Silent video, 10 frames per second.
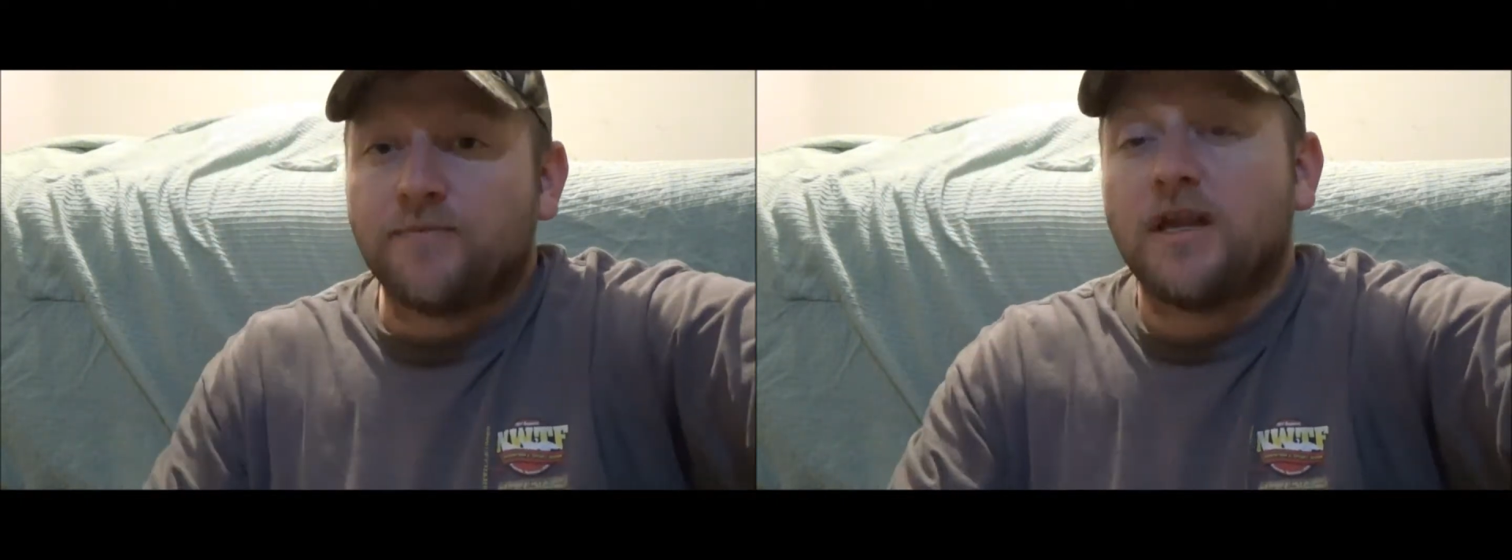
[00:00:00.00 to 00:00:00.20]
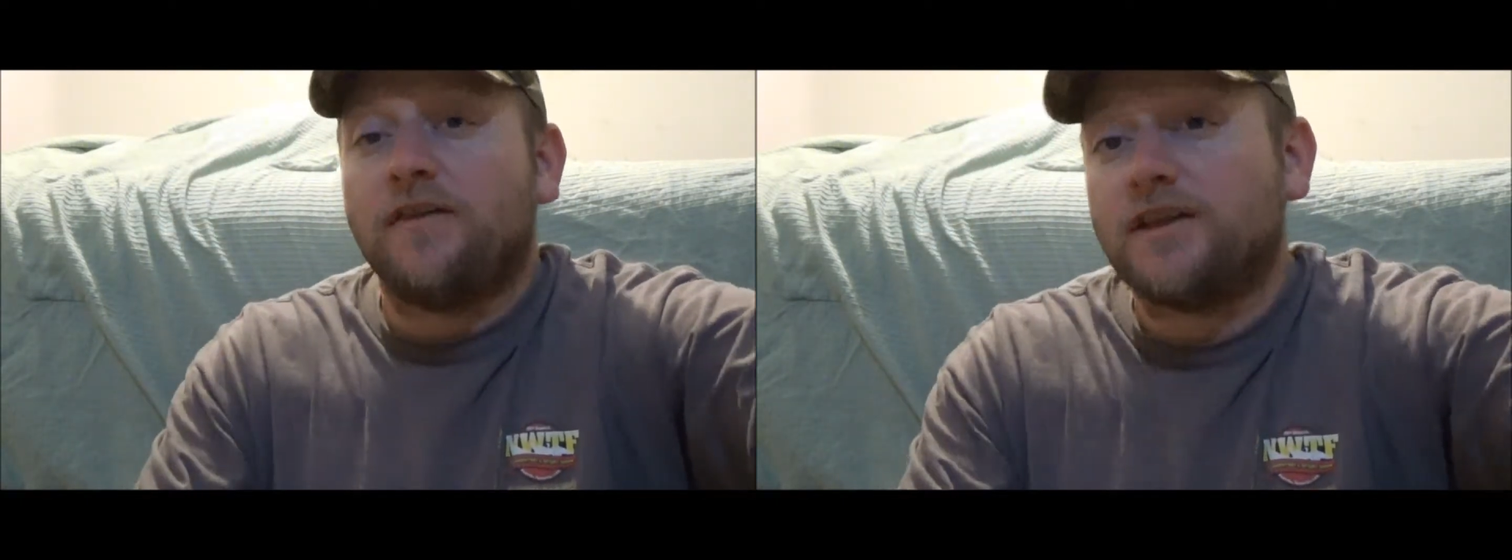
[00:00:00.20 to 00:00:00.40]

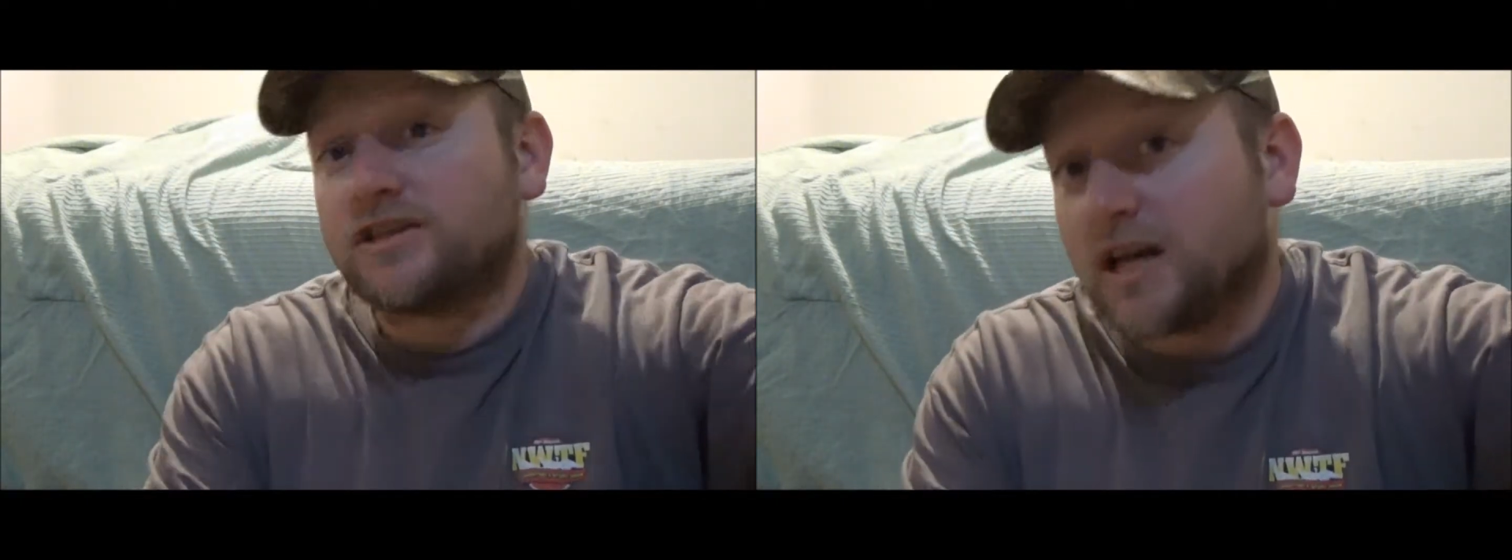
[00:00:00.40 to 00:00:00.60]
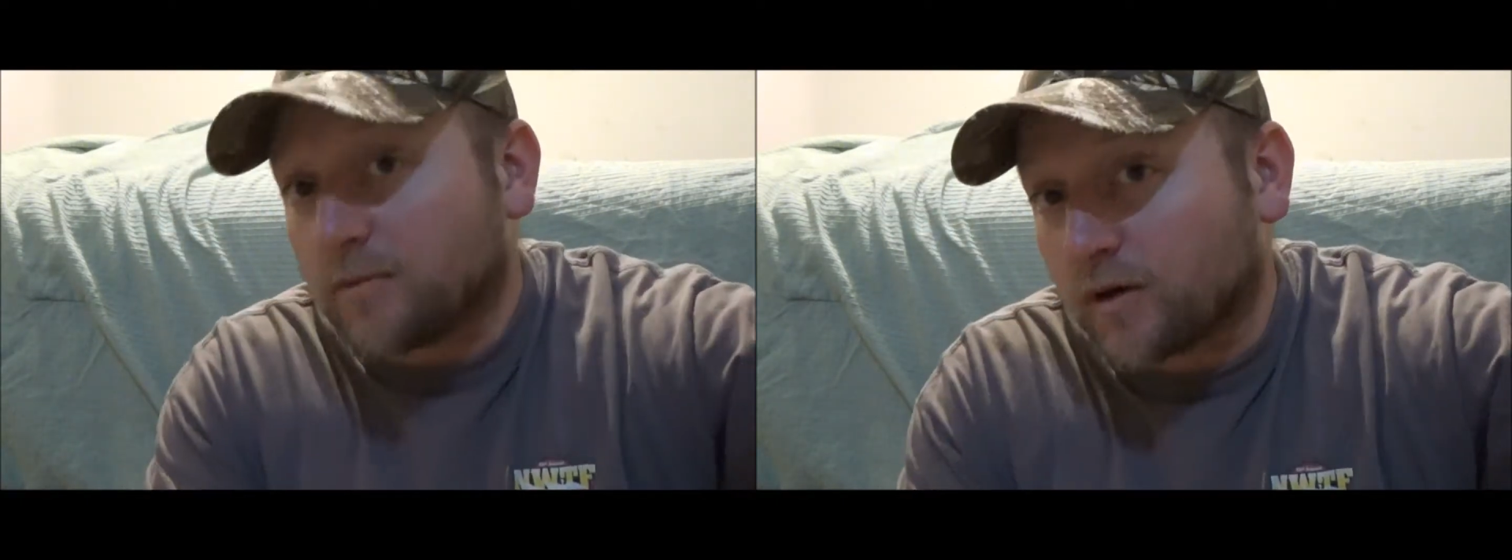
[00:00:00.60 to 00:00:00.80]
In the
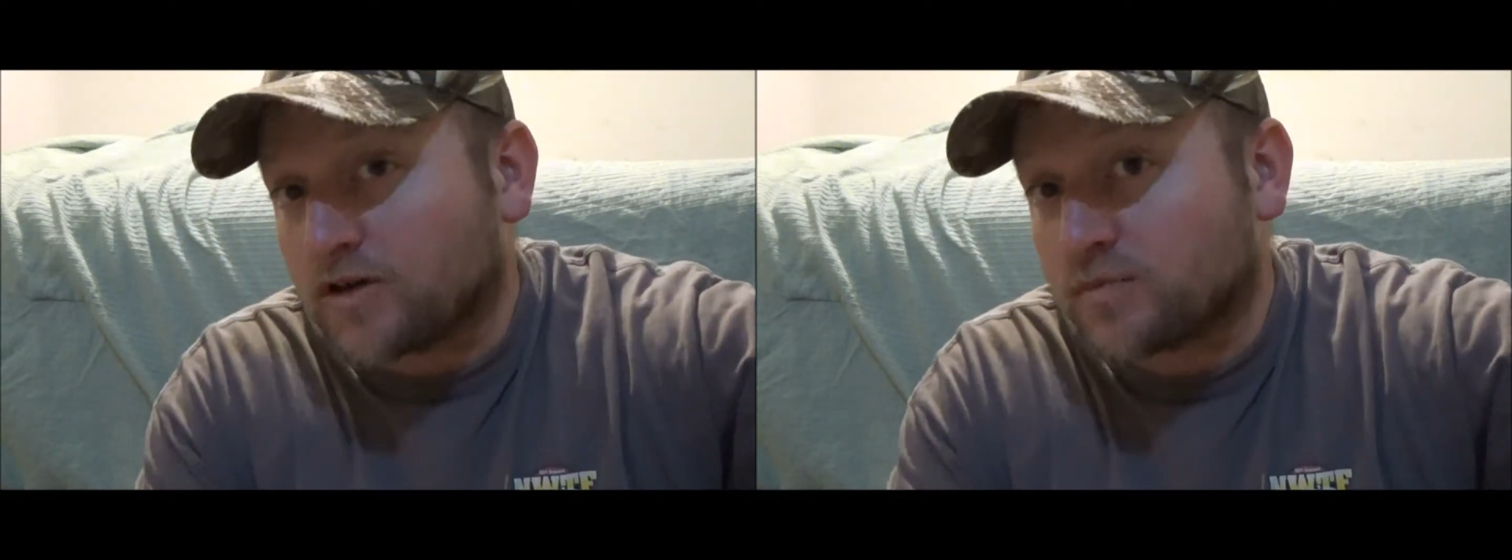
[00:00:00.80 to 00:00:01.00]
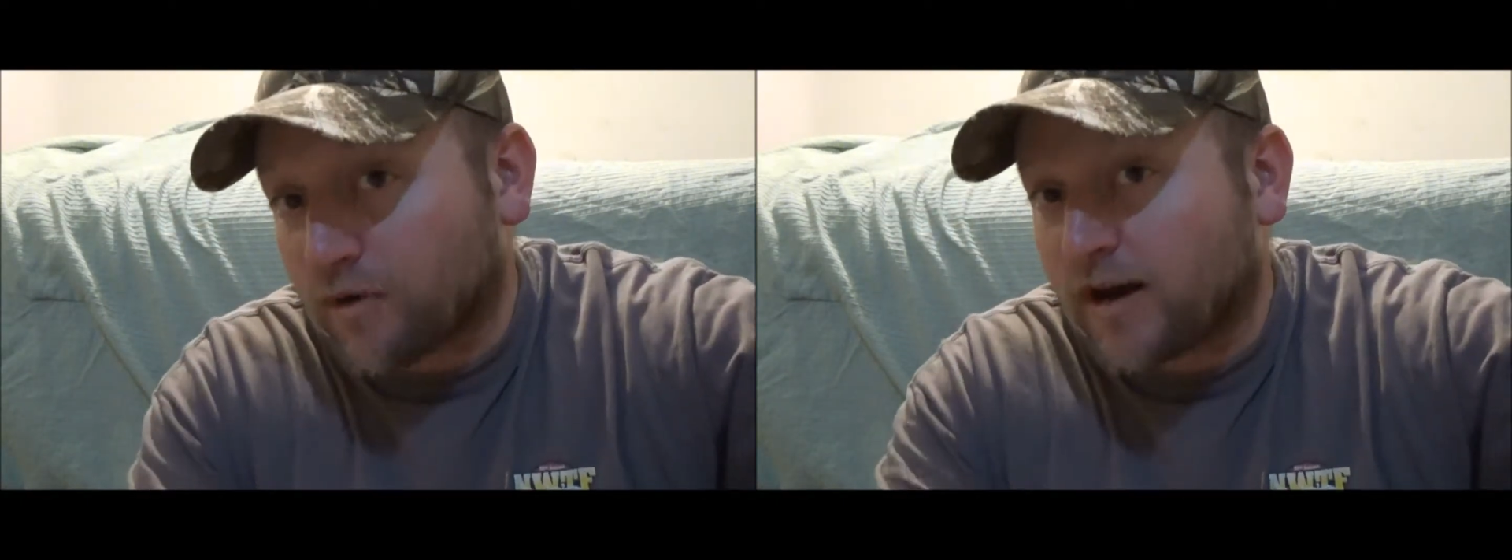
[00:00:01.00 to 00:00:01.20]
summer,
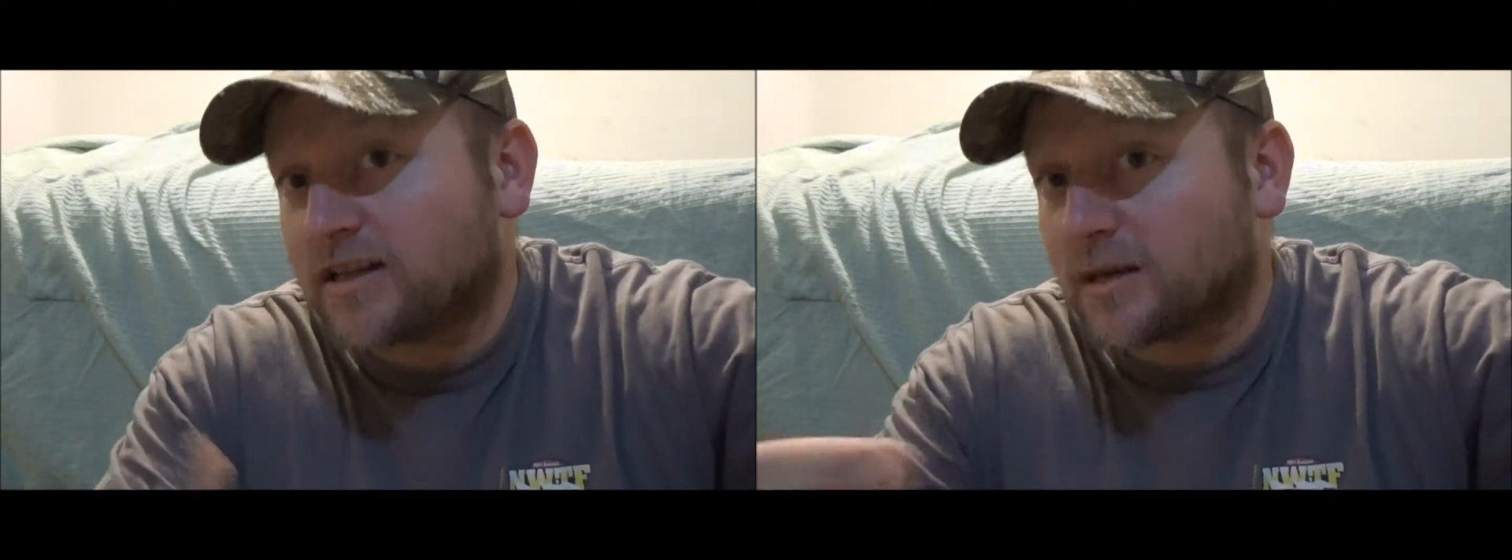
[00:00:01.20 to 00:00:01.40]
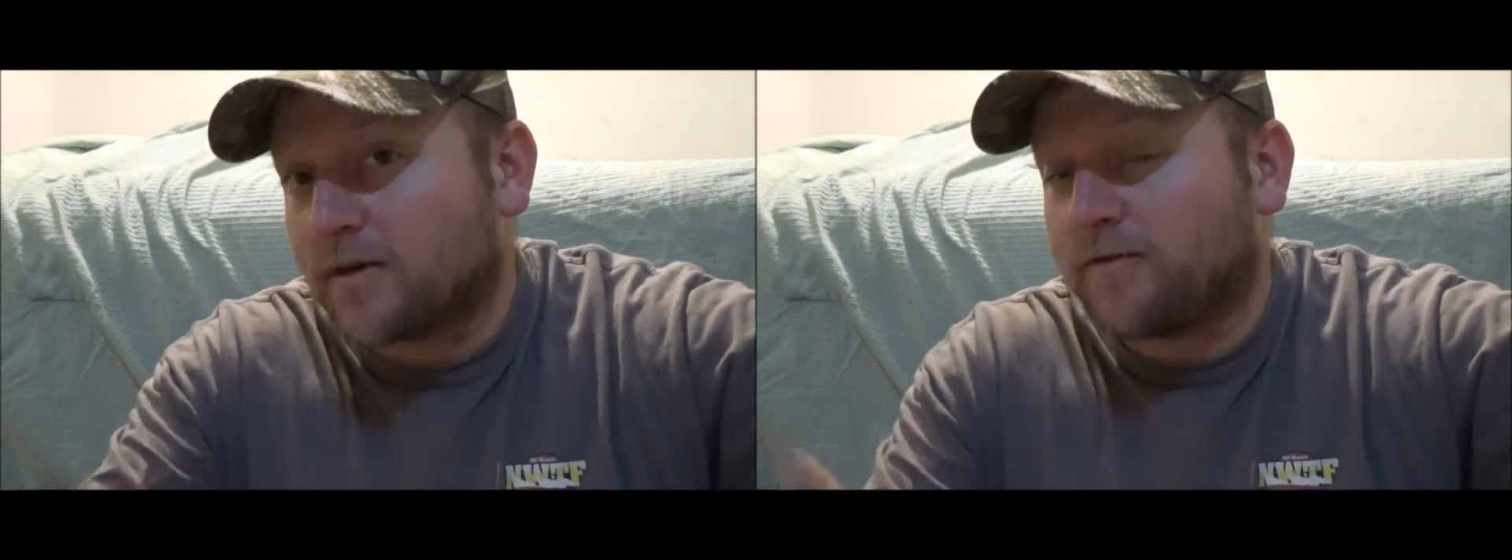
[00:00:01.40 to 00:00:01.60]
spring,
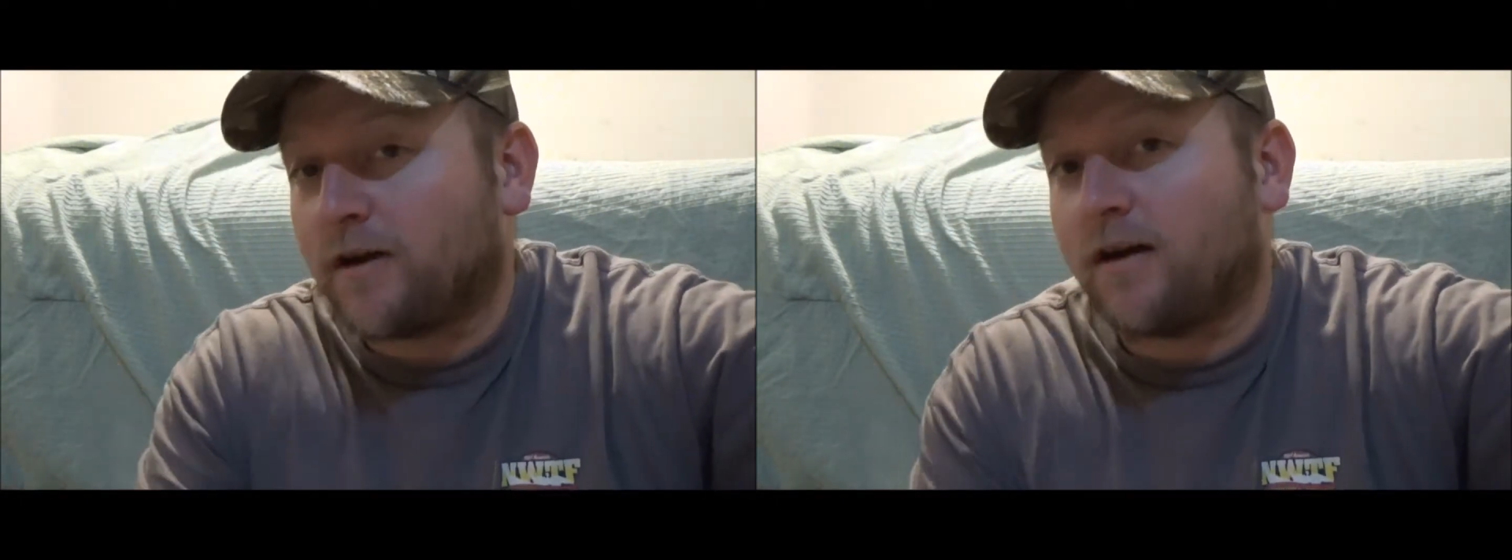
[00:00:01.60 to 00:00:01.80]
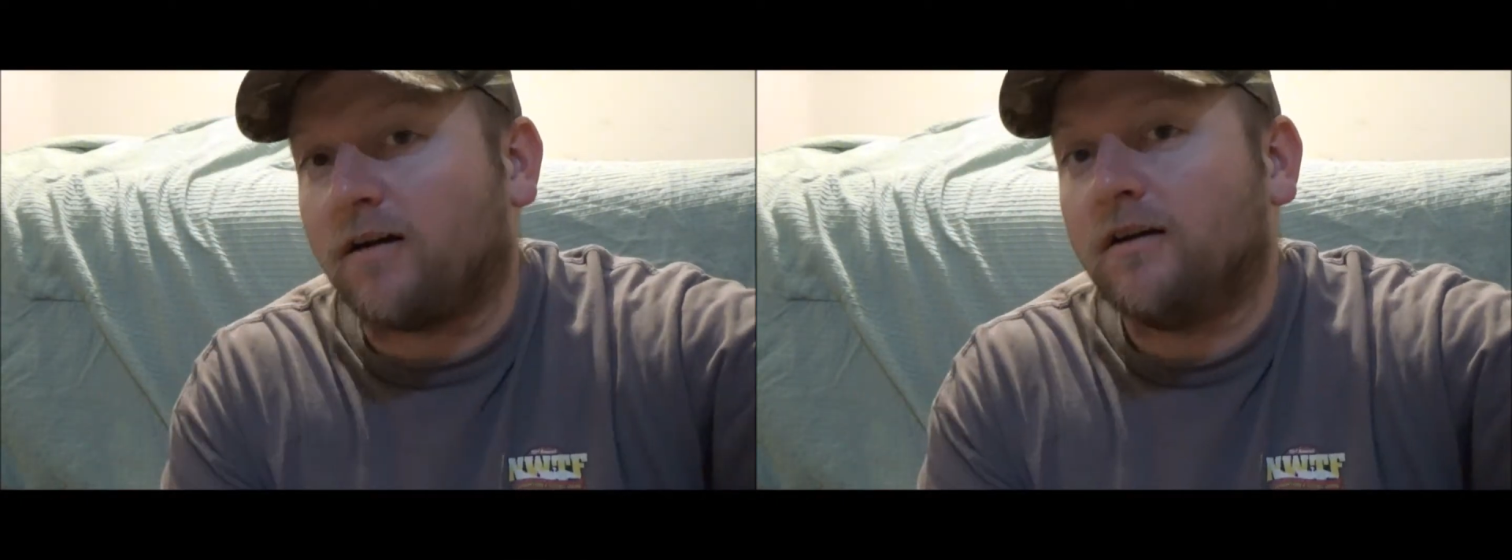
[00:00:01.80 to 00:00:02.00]
summer,
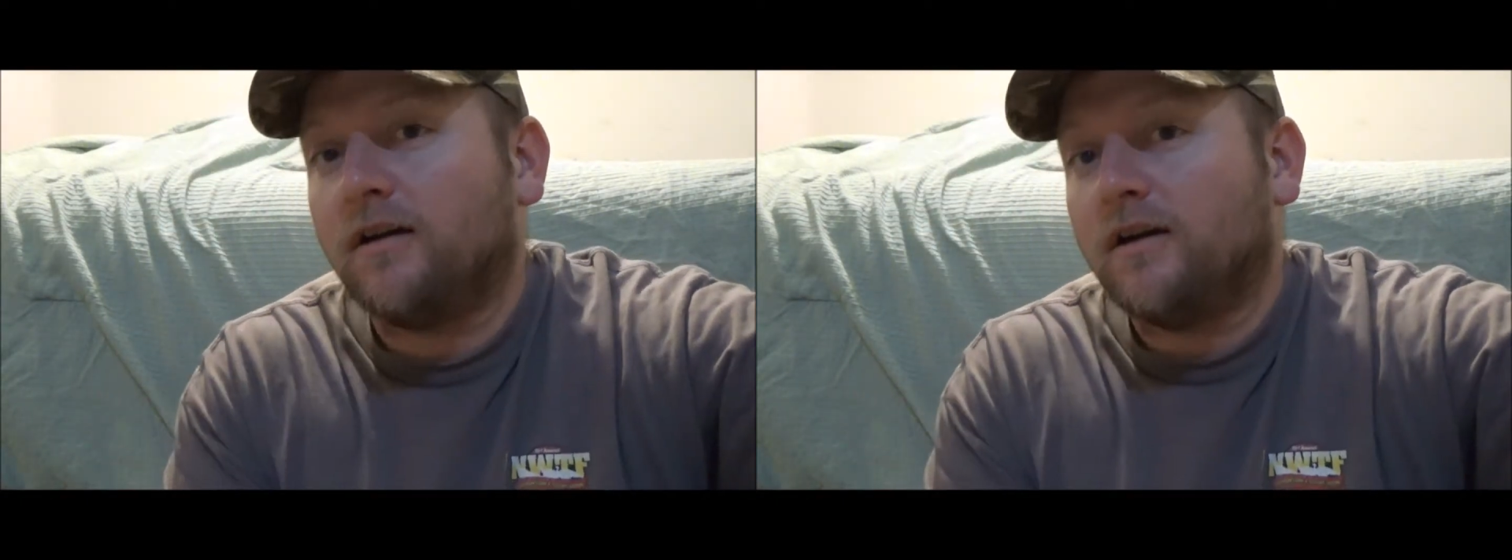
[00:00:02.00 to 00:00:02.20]
fall,